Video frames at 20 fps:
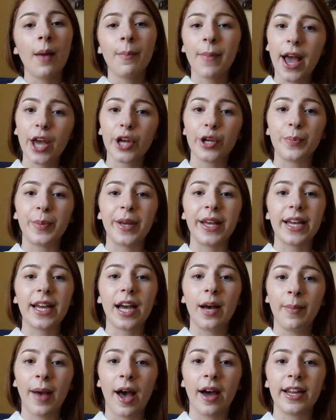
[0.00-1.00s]

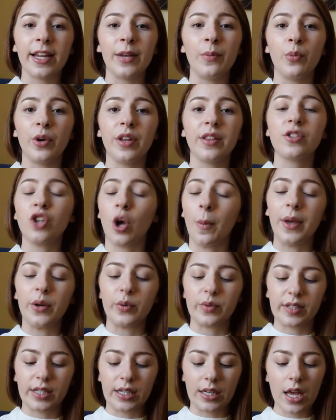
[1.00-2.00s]
biopic about him with Tom
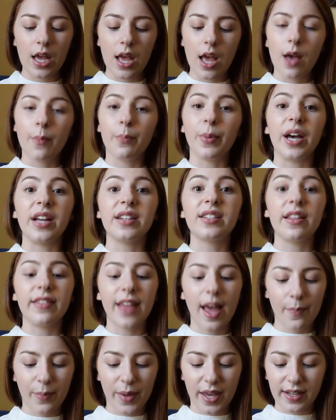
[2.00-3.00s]
Hiddleston. But
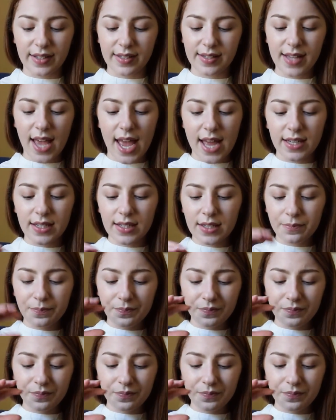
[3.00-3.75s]
that being said,